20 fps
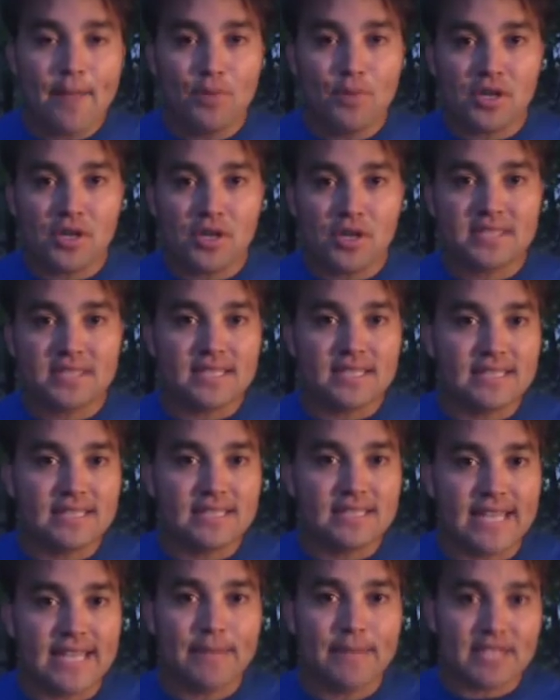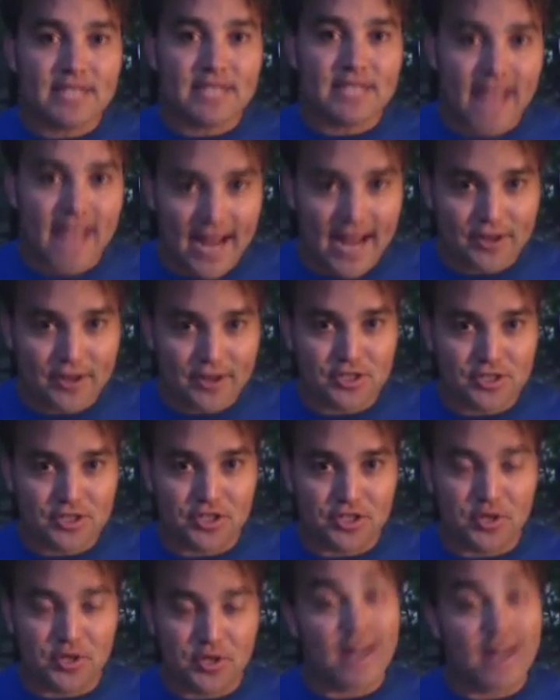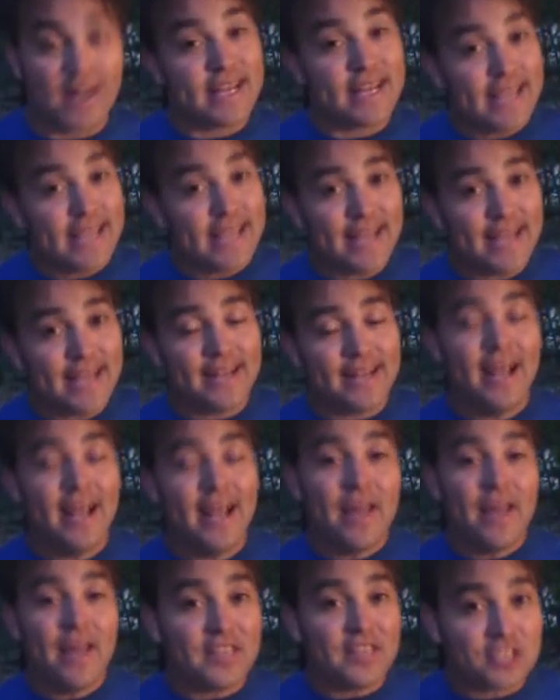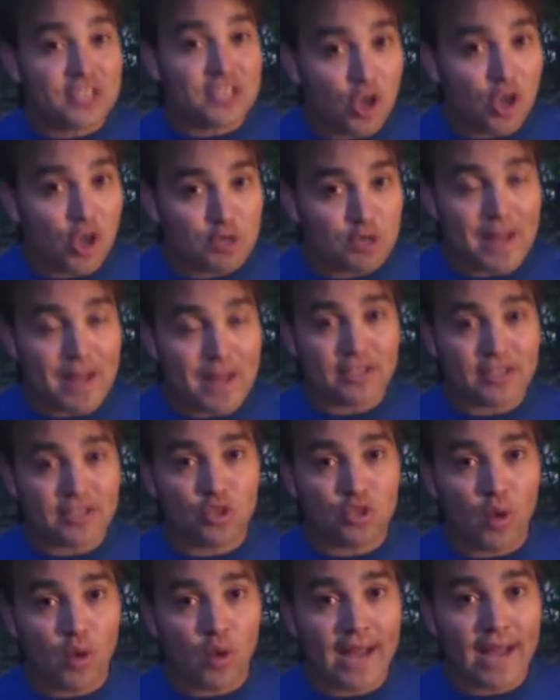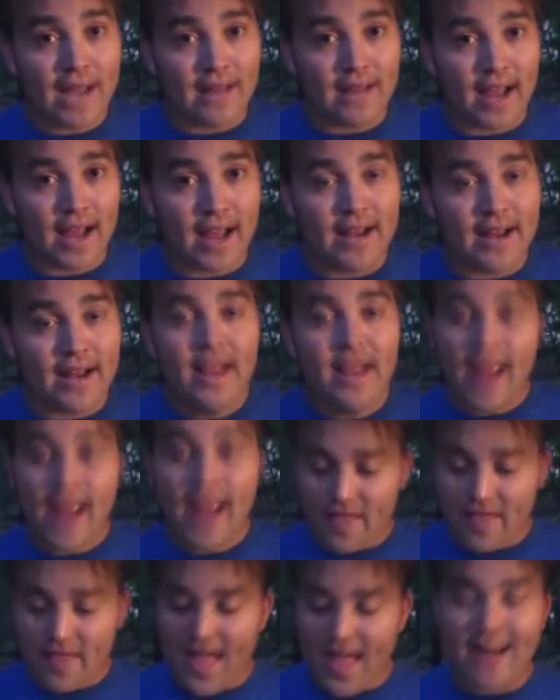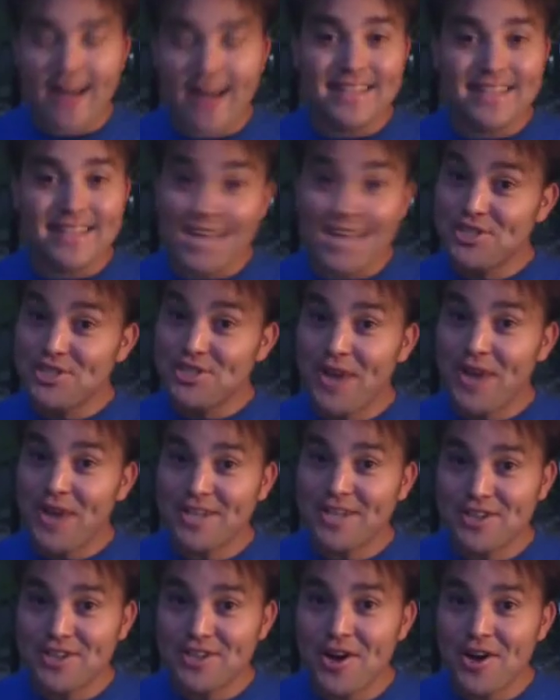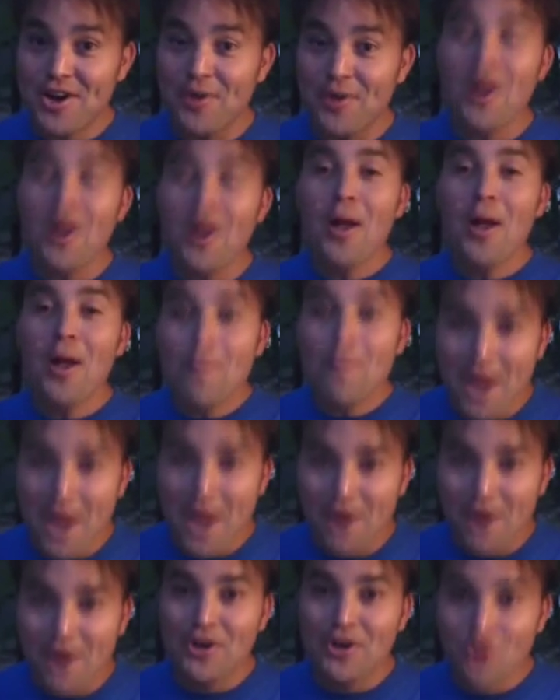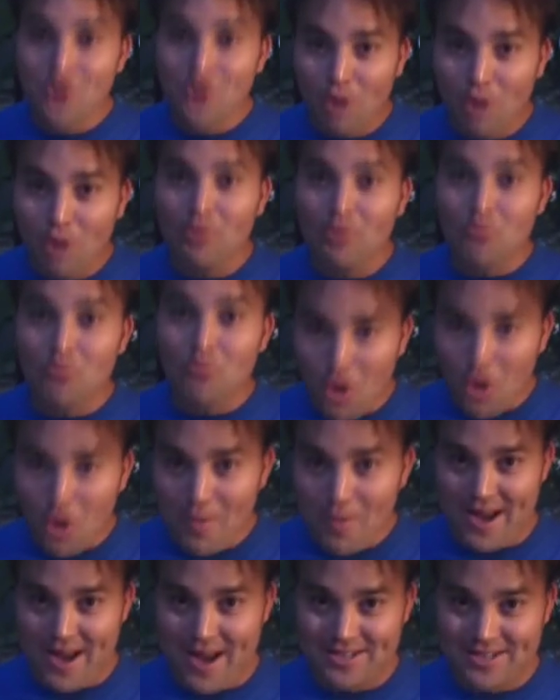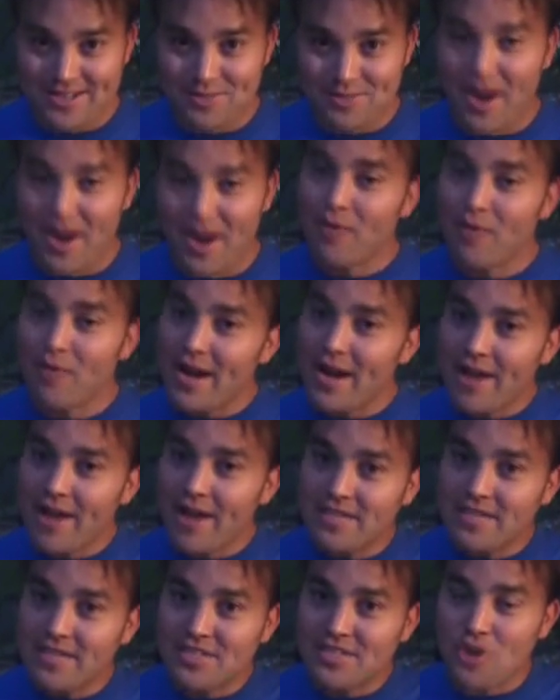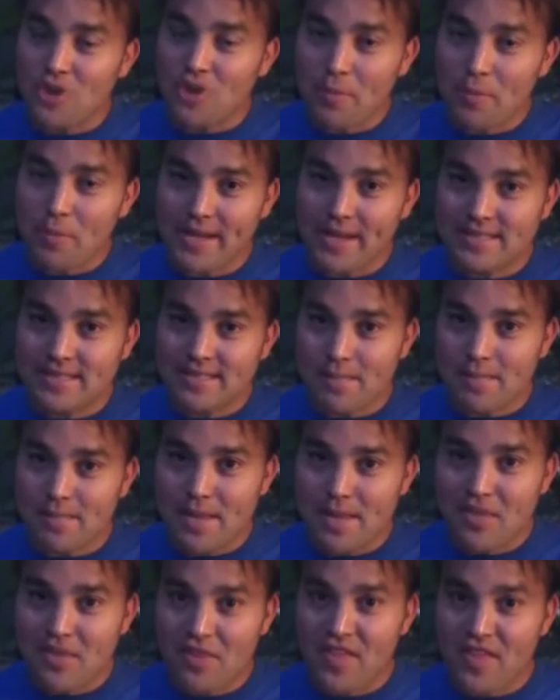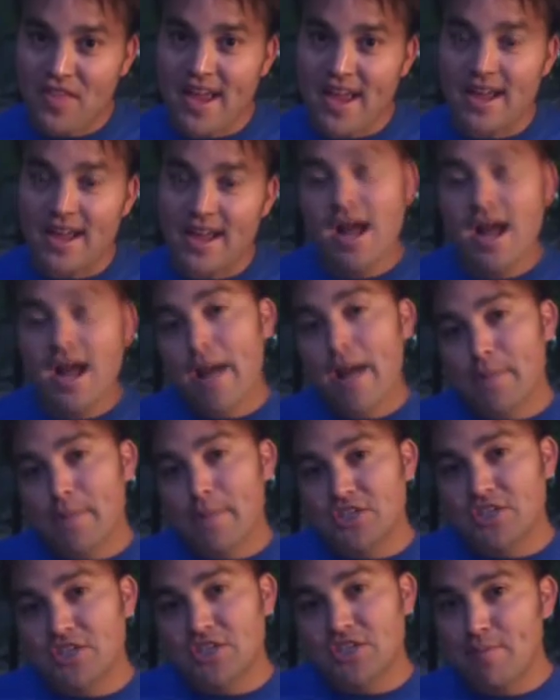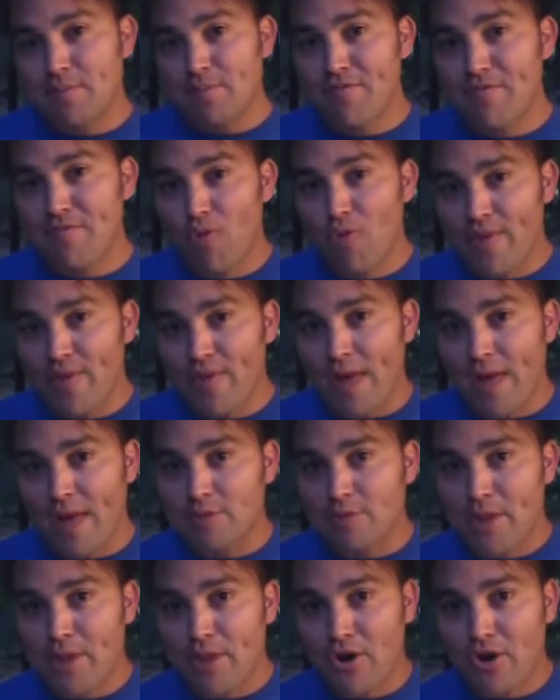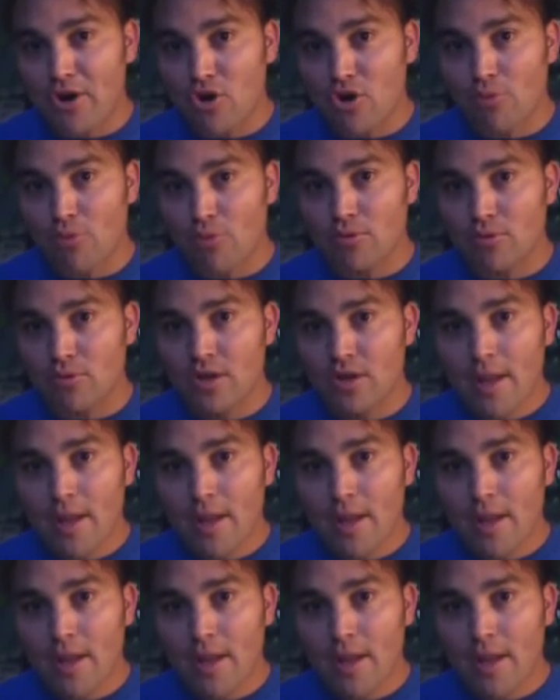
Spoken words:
books seem to cater to? And again, this goes back to Twilight, and that is, as you guys know, paranormal romance, right? Right now, dystopian's the big thing, but just before that was paranormal